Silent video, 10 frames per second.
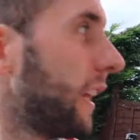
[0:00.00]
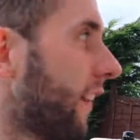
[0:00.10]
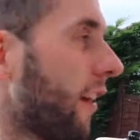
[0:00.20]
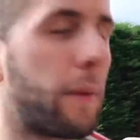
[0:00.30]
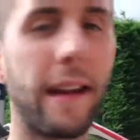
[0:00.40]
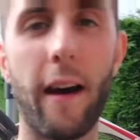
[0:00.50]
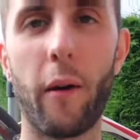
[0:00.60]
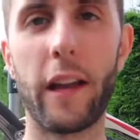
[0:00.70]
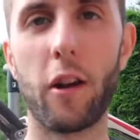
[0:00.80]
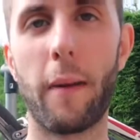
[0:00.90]
believe it. I've been
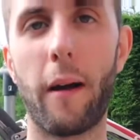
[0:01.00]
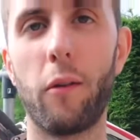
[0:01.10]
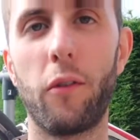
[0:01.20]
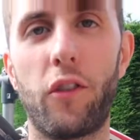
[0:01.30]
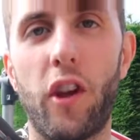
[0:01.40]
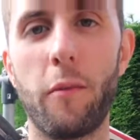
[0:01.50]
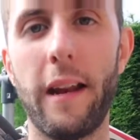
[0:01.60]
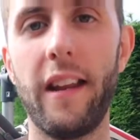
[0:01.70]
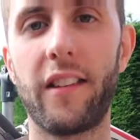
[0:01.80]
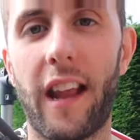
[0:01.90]
out here about 2
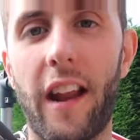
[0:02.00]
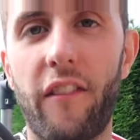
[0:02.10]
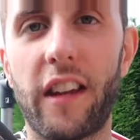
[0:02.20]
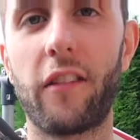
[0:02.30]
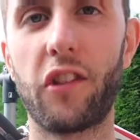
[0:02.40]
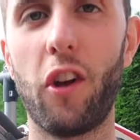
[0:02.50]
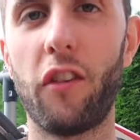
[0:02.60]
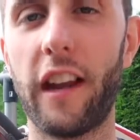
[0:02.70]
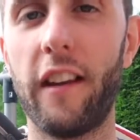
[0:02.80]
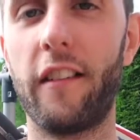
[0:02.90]
minutes and I think I've
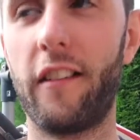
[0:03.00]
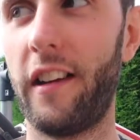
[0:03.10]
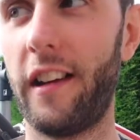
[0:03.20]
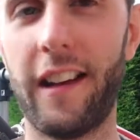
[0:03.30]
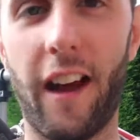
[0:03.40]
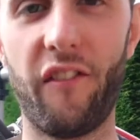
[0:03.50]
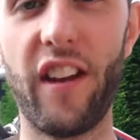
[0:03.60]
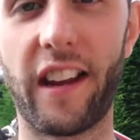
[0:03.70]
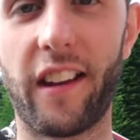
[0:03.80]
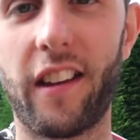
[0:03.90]
solved it. I
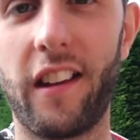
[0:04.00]
think.